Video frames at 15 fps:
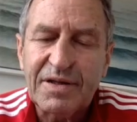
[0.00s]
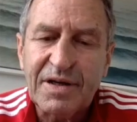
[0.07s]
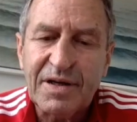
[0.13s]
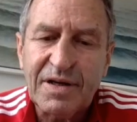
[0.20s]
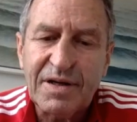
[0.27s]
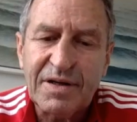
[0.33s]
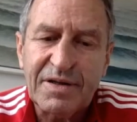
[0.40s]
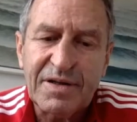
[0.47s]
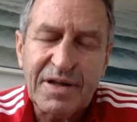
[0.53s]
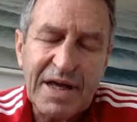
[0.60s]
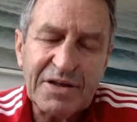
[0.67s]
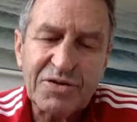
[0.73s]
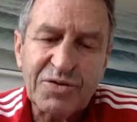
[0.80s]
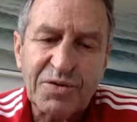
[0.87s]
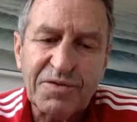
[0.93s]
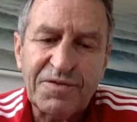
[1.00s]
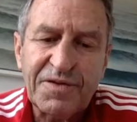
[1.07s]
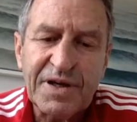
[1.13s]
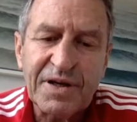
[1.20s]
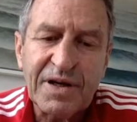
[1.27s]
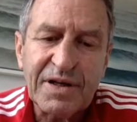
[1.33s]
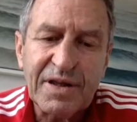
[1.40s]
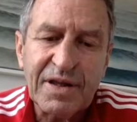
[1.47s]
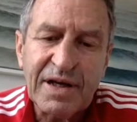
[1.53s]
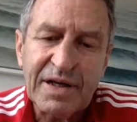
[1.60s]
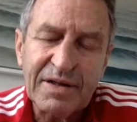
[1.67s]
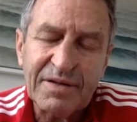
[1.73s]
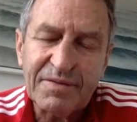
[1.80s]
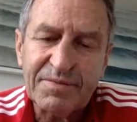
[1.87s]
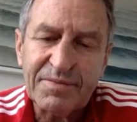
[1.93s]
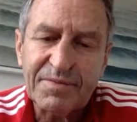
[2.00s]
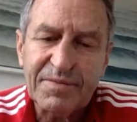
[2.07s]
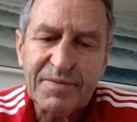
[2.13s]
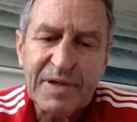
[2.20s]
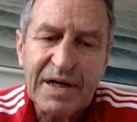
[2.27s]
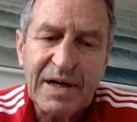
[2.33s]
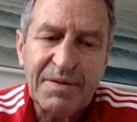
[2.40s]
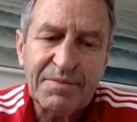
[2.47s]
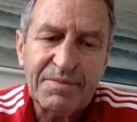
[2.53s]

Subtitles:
that sort of feeling that, I